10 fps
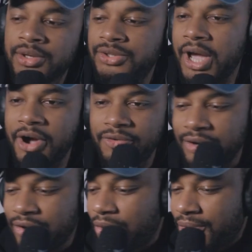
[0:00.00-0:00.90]
So I
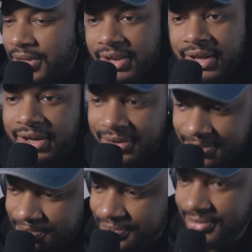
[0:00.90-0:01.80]
already know that,
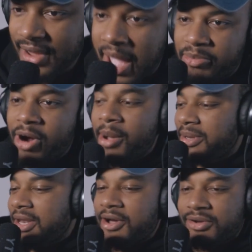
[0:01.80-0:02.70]
like, I'm
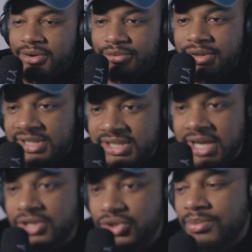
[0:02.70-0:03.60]
probably not going to really
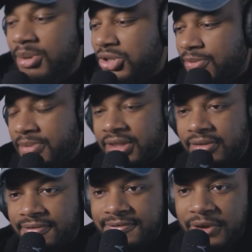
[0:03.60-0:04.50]
say too much about
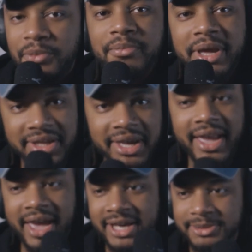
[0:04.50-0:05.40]
the
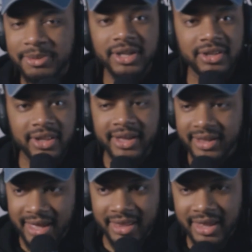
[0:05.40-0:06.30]
filmmaking aspect,
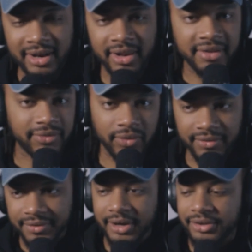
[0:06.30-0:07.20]
like, at, at a level
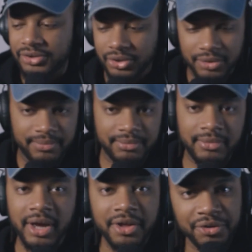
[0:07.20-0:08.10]
of, like, you know,
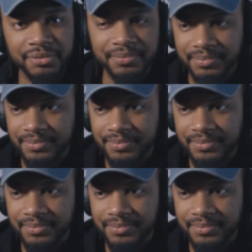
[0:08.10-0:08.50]
my other